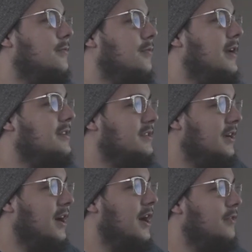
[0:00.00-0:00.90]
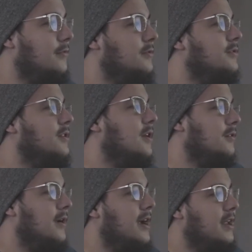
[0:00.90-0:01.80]
and praise to God through
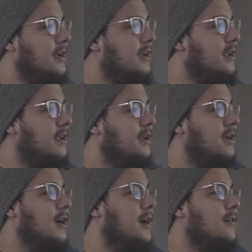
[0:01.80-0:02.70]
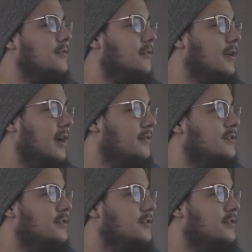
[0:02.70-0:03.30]
songwriting. Uh, so we have